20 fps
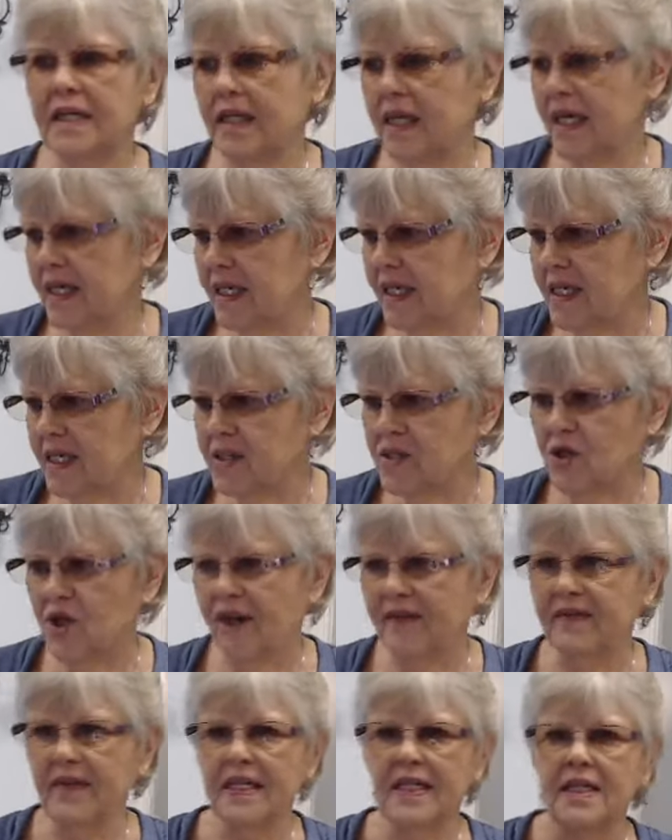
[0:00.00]
he had to get his
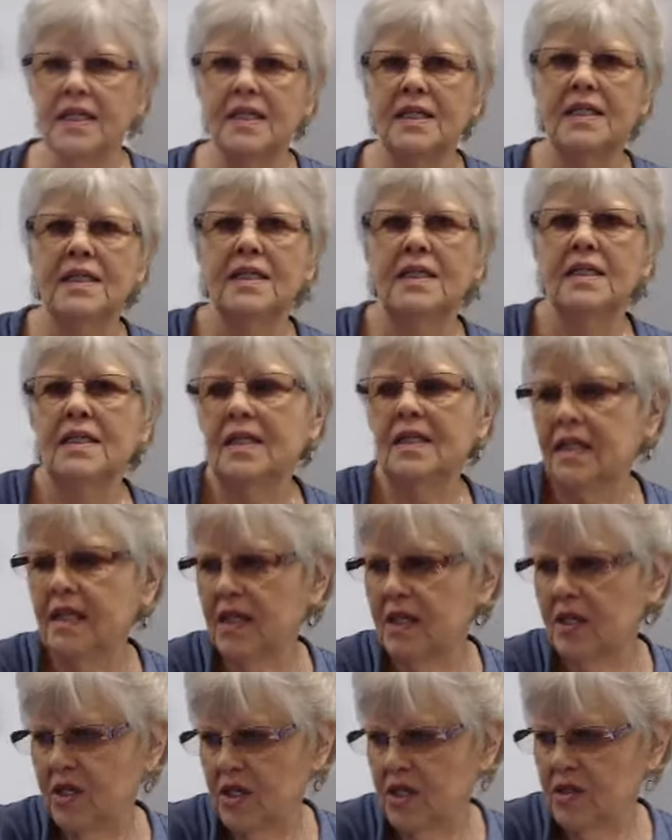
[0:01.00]
coffee
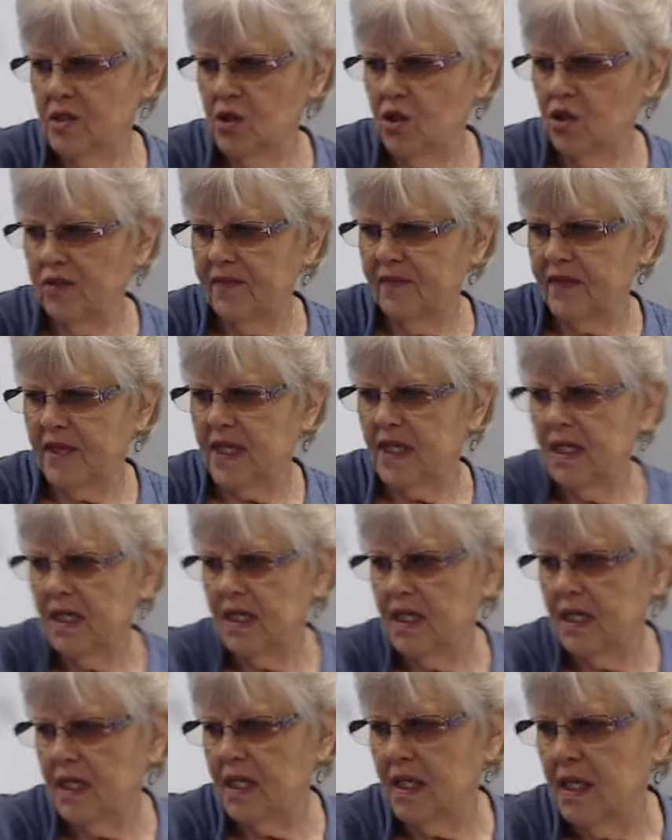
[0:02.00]
get his coffee.
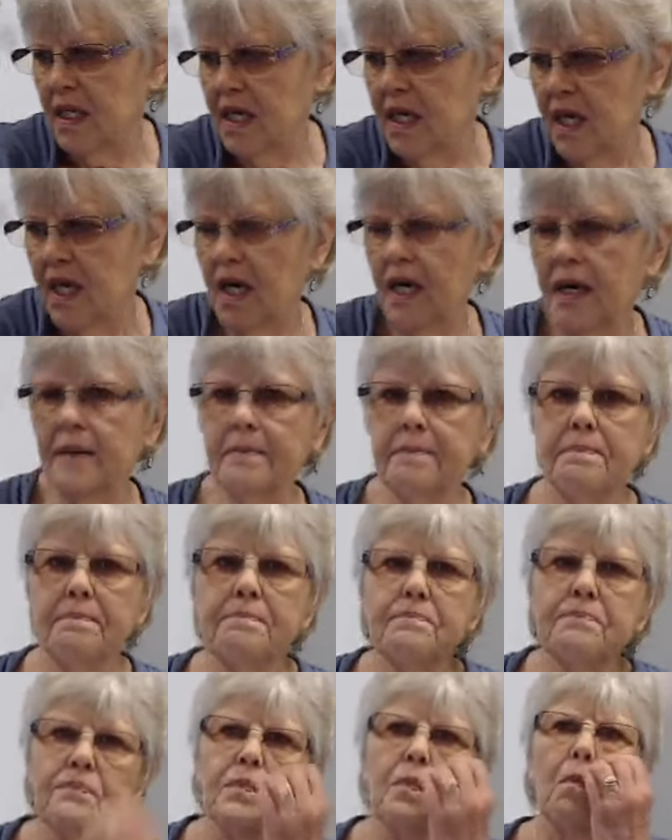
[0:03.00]
Um,
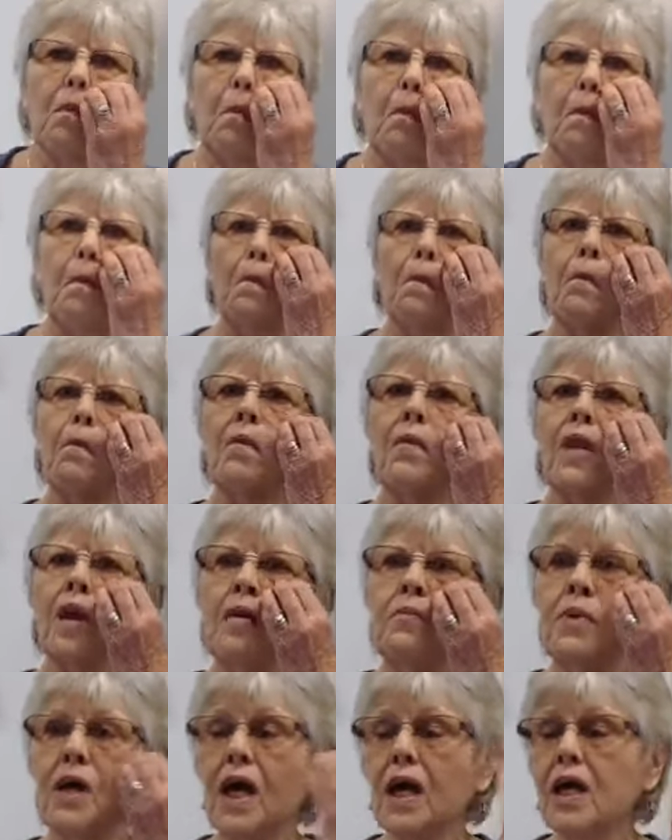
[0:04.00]

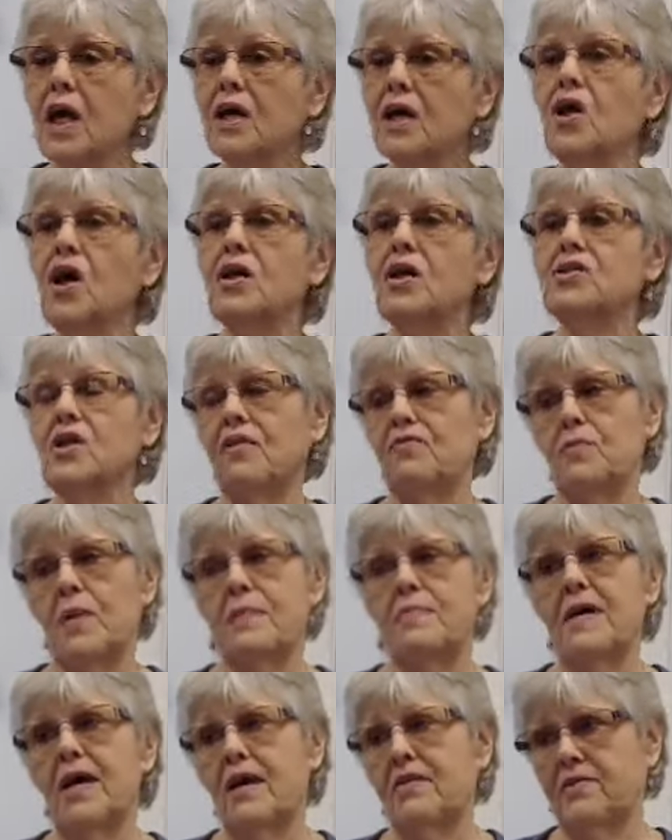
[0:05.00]
but I got knocked off
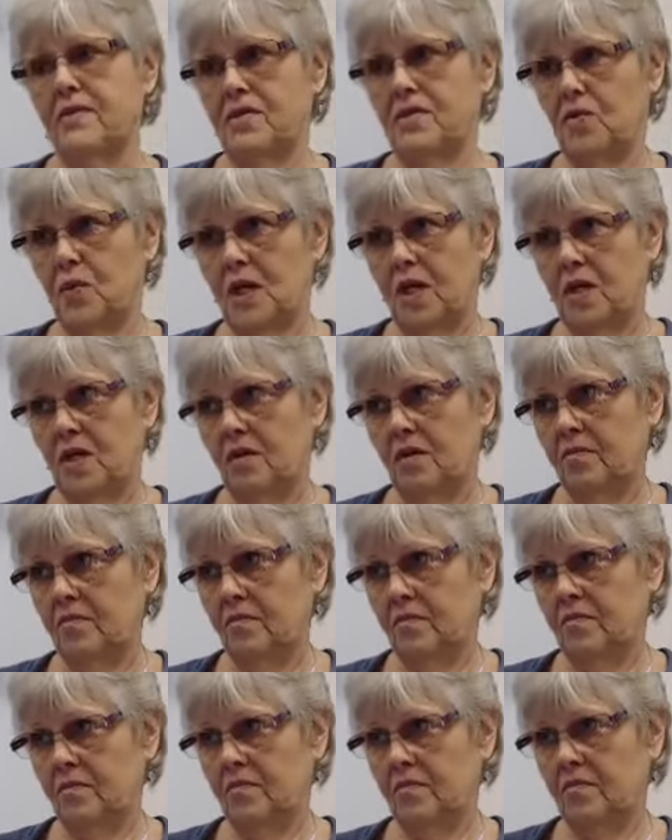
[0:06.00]
my path this week.
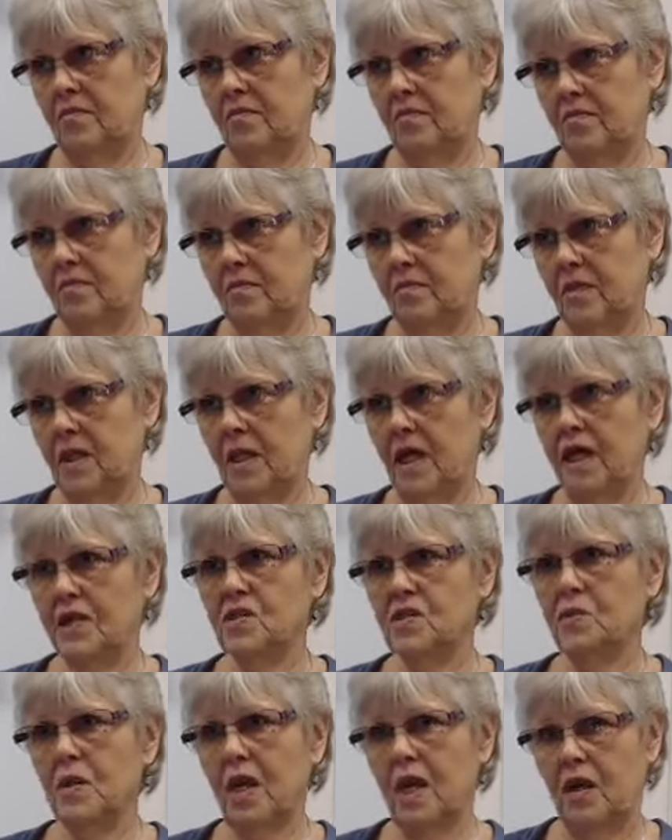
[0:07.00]
My
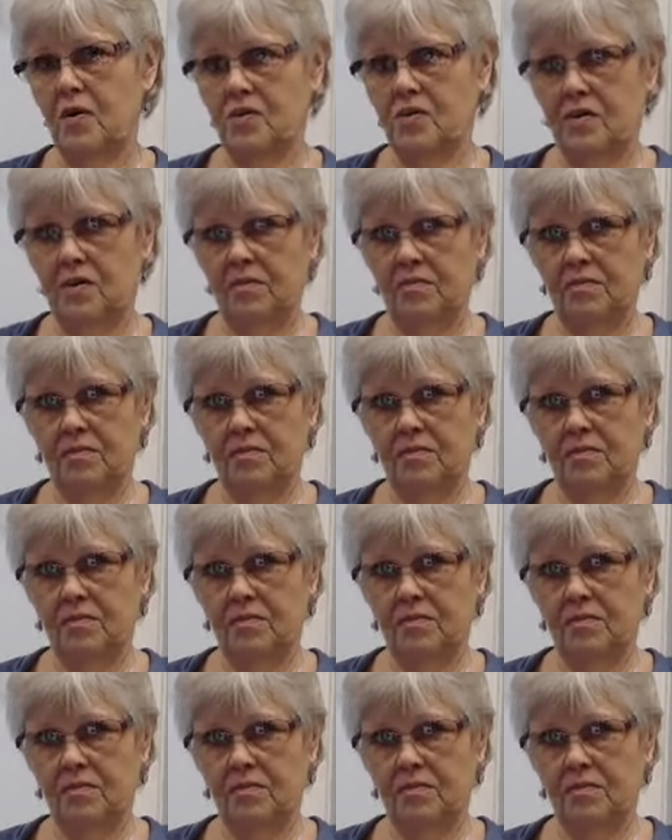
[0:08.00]
lights went out.